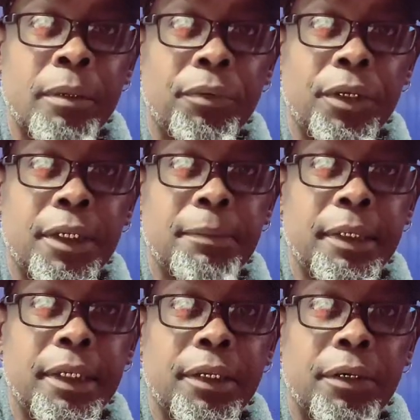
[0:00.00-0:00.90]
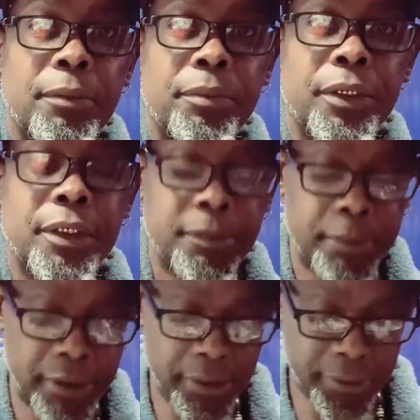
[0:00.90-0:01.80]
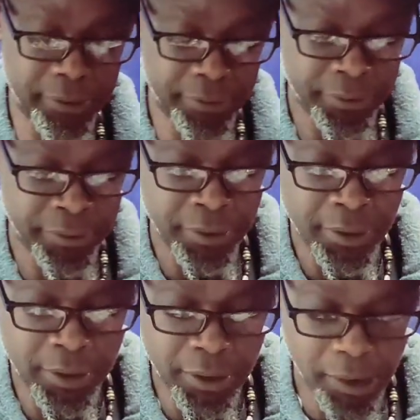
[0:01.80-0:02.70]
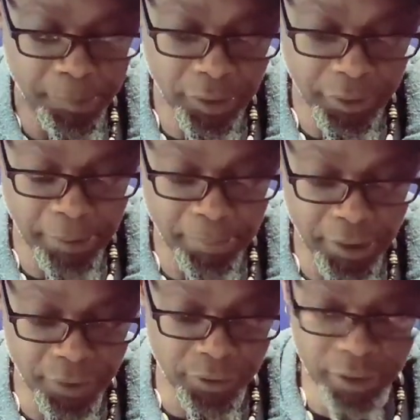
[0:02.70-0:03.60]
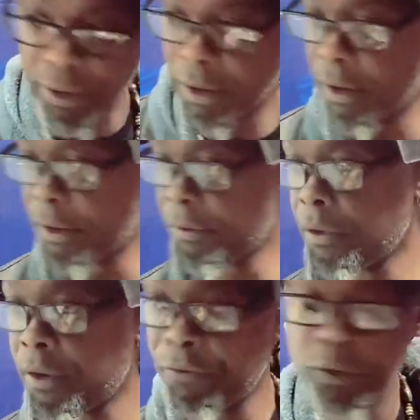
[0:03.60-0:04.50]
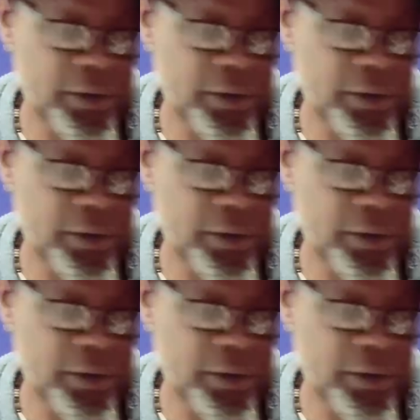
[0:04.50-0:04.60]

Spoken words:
Pretty good bead though, pretty good bead. I'm gonna go get my other little gloves. Hold up